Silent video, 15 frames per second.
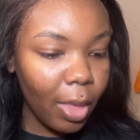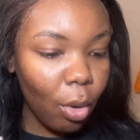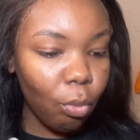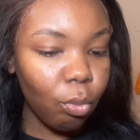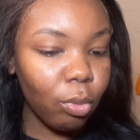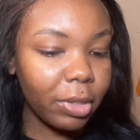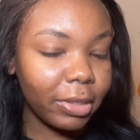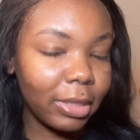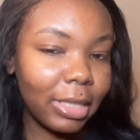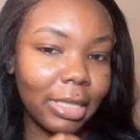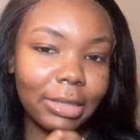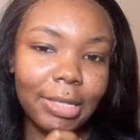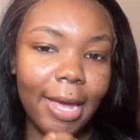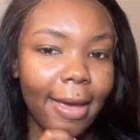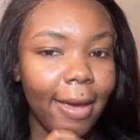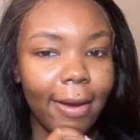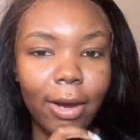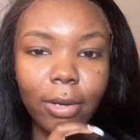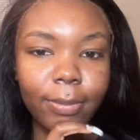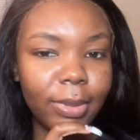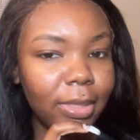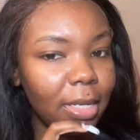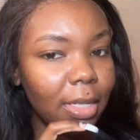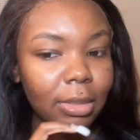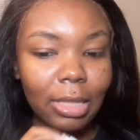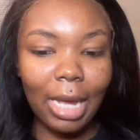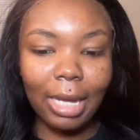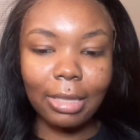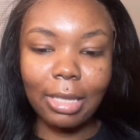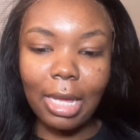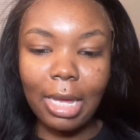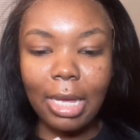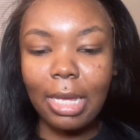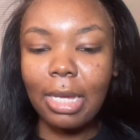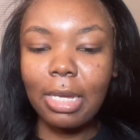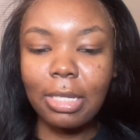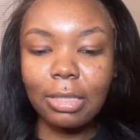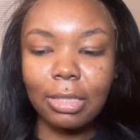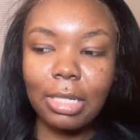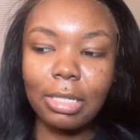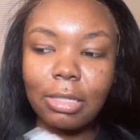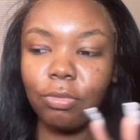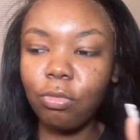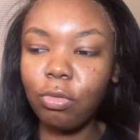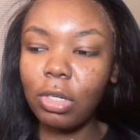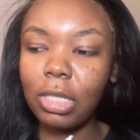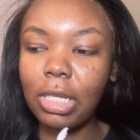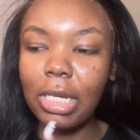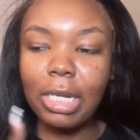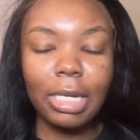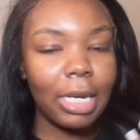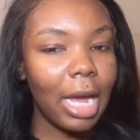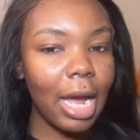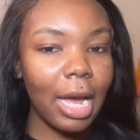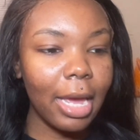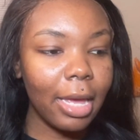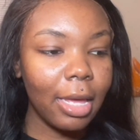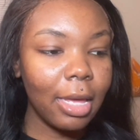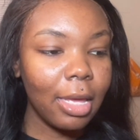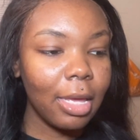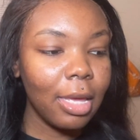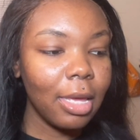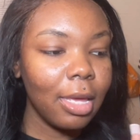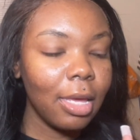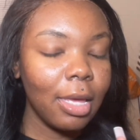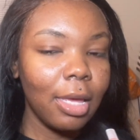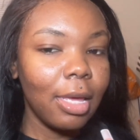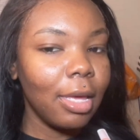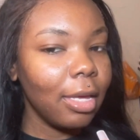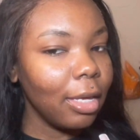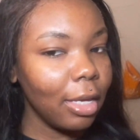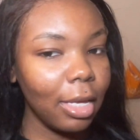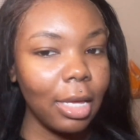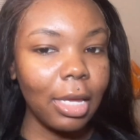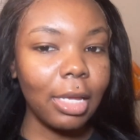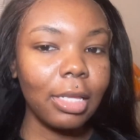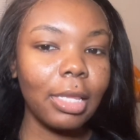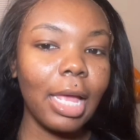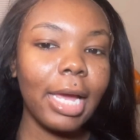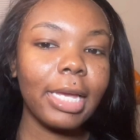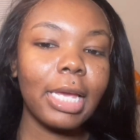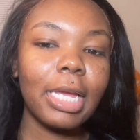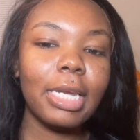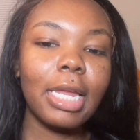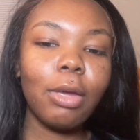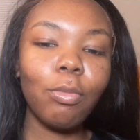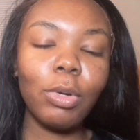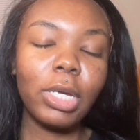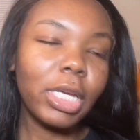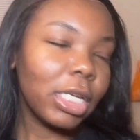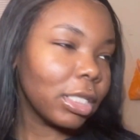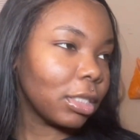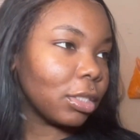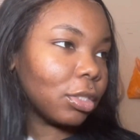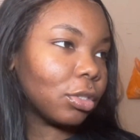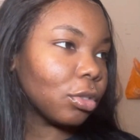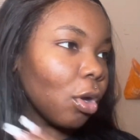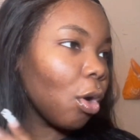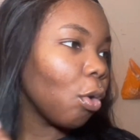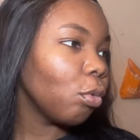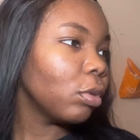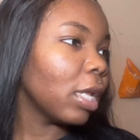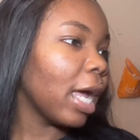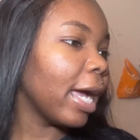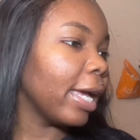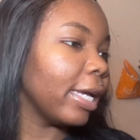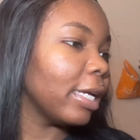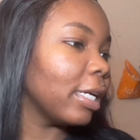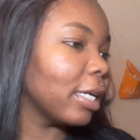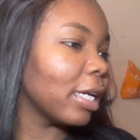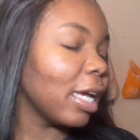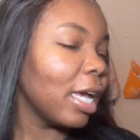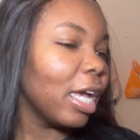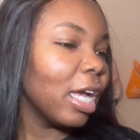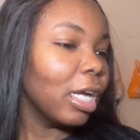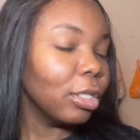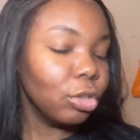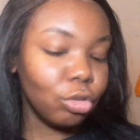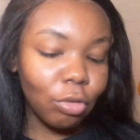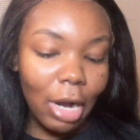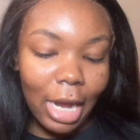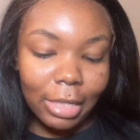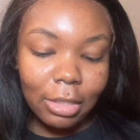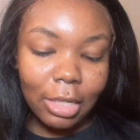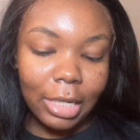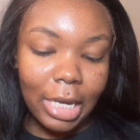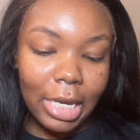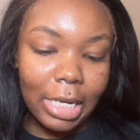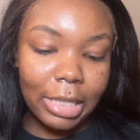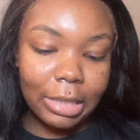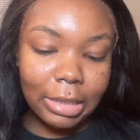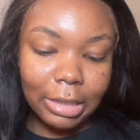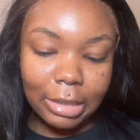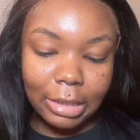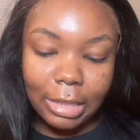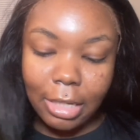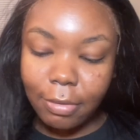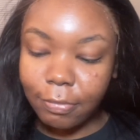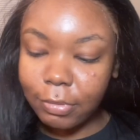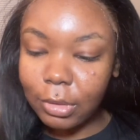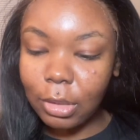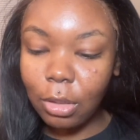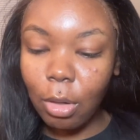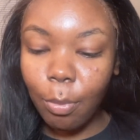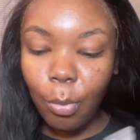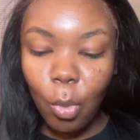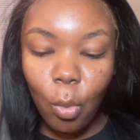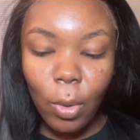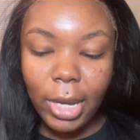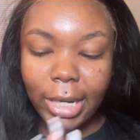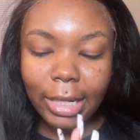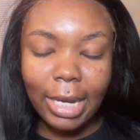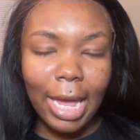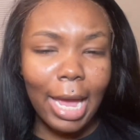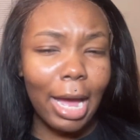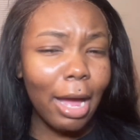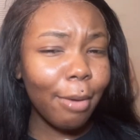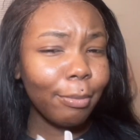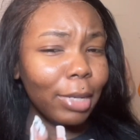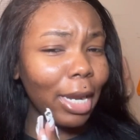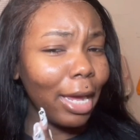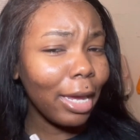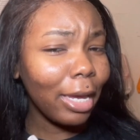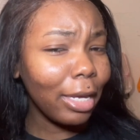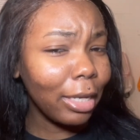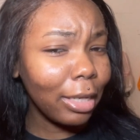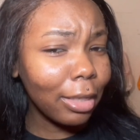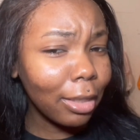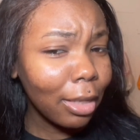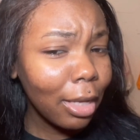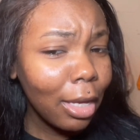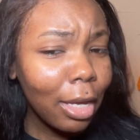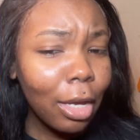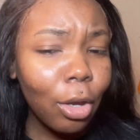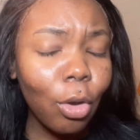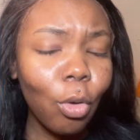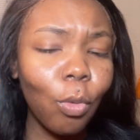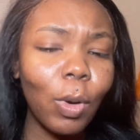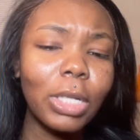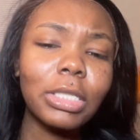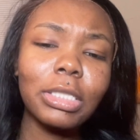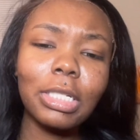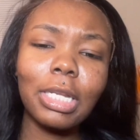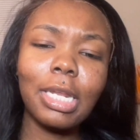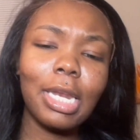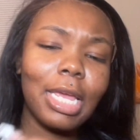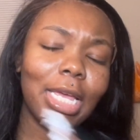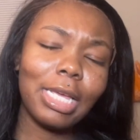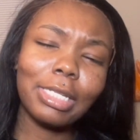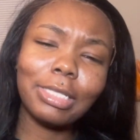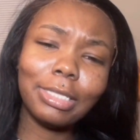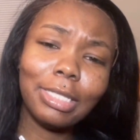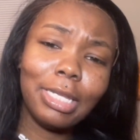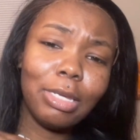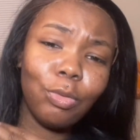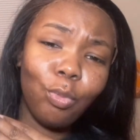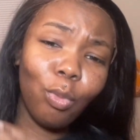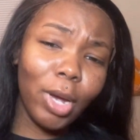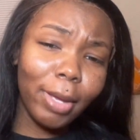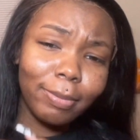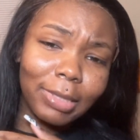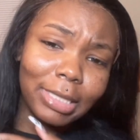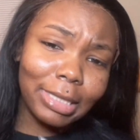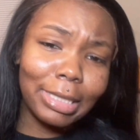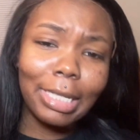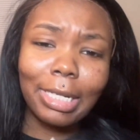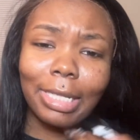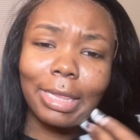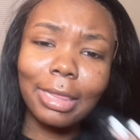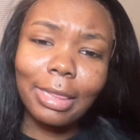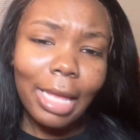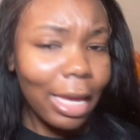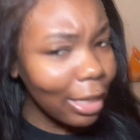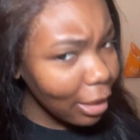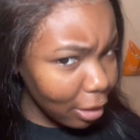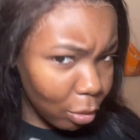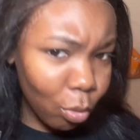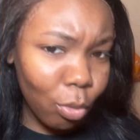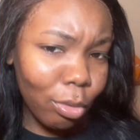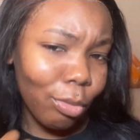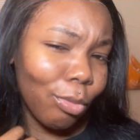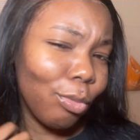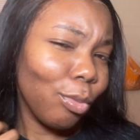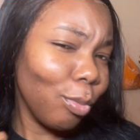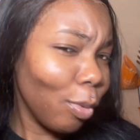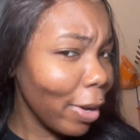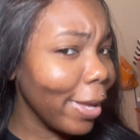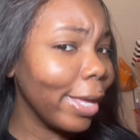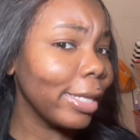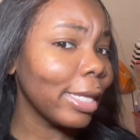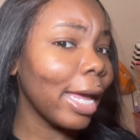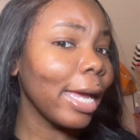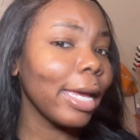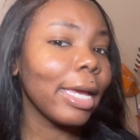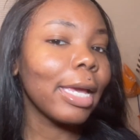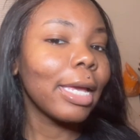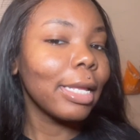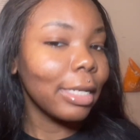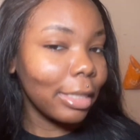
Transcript: with this hair because, like, the ends is really not it, like, and they will get so like dry looking and stiff to the point that I'm like questioning, is the web synthetic or what? Like,